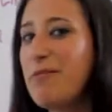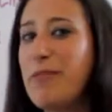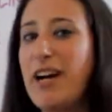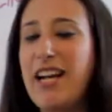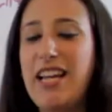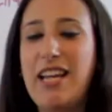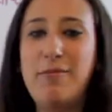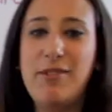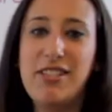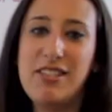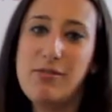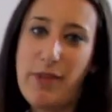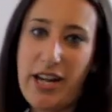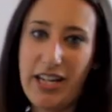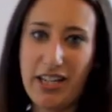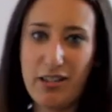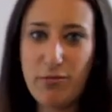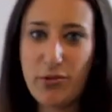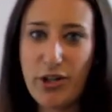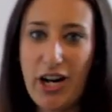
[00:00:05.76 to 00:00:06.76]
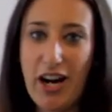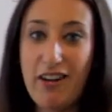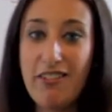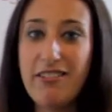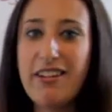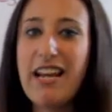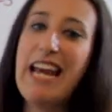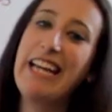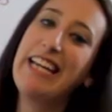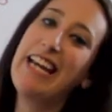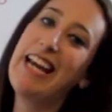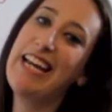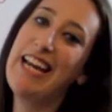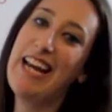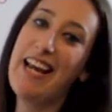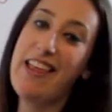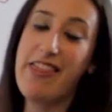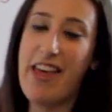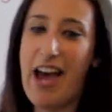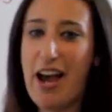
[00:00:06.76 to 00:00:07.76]
my name is Megan Brown,
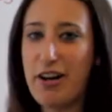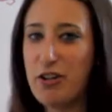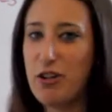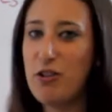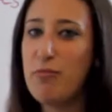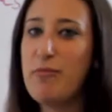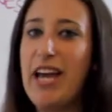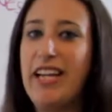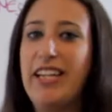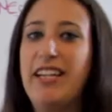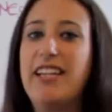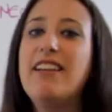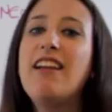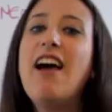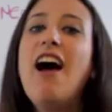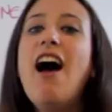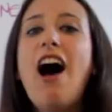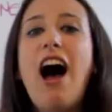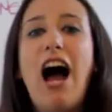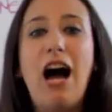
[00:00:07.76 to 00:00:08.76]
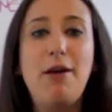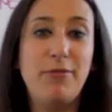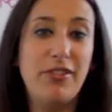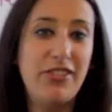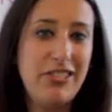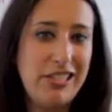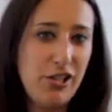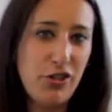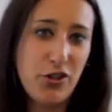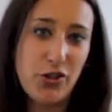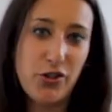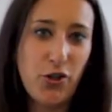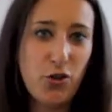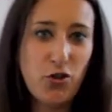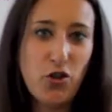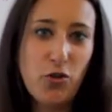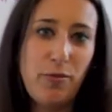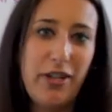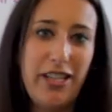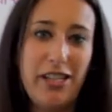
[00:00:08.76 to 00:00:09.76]
aka That Girl Megan. I'm the Senior
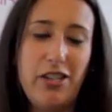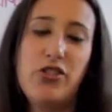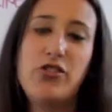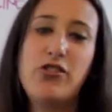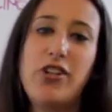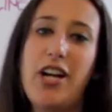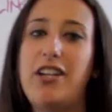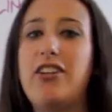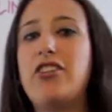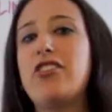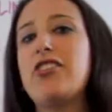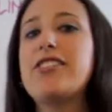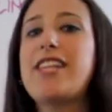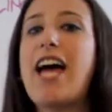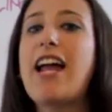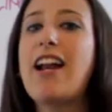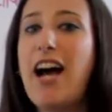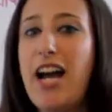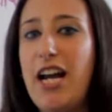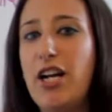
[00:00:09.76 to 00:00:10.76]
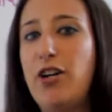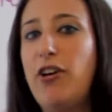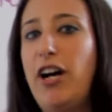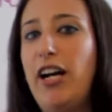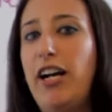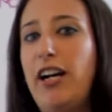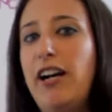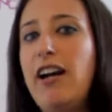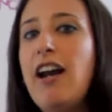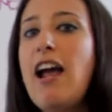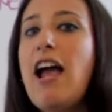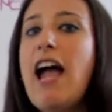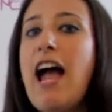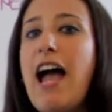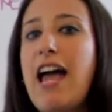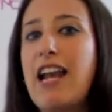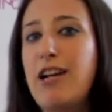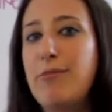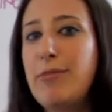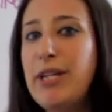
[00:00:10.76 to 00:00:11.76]
Social Media Strategist at iAcquire,
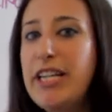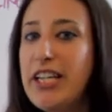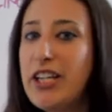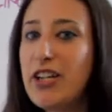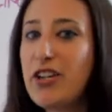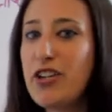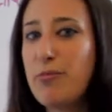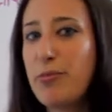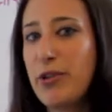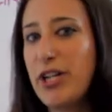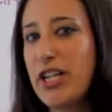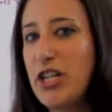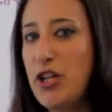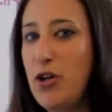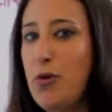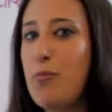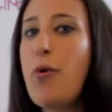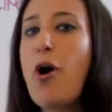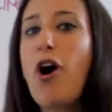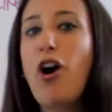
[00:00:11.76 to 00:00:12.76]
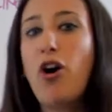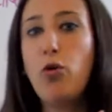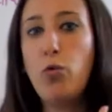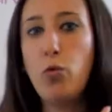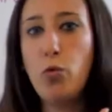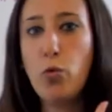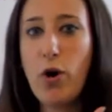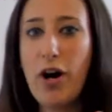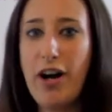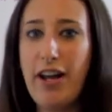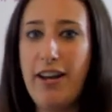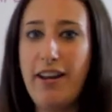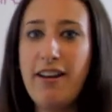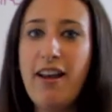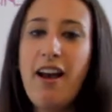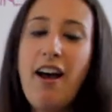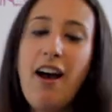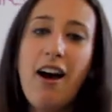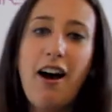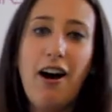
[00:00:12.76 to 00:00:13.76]
and I'm here to bring you part 1
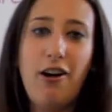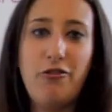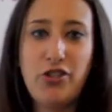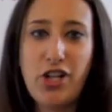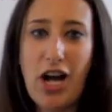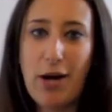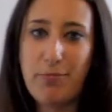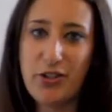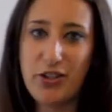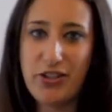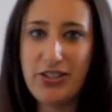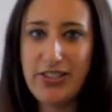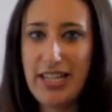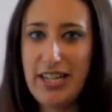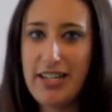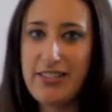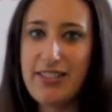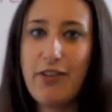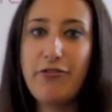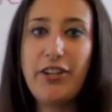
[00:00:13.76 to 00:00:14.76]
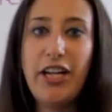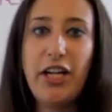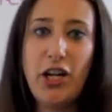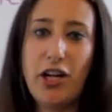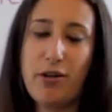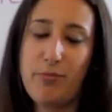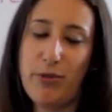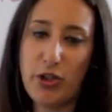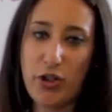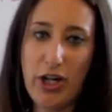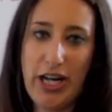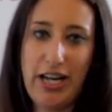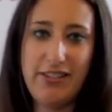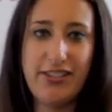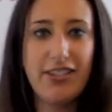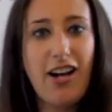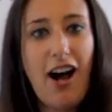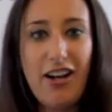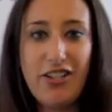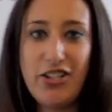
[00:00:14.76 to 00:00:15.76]
of Chapter 6 of Karen McGrain's
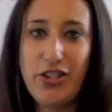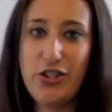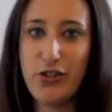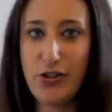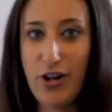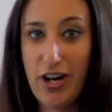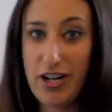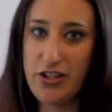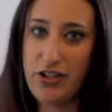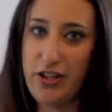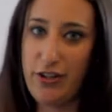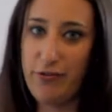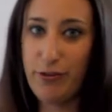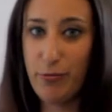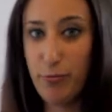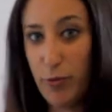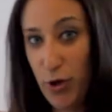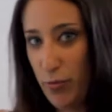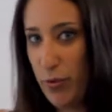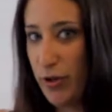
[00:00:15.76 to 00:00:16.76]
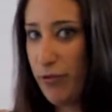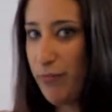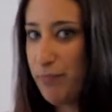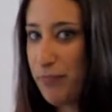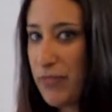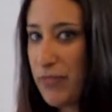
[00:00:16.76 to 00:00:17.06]
Content Strategy for Mobile.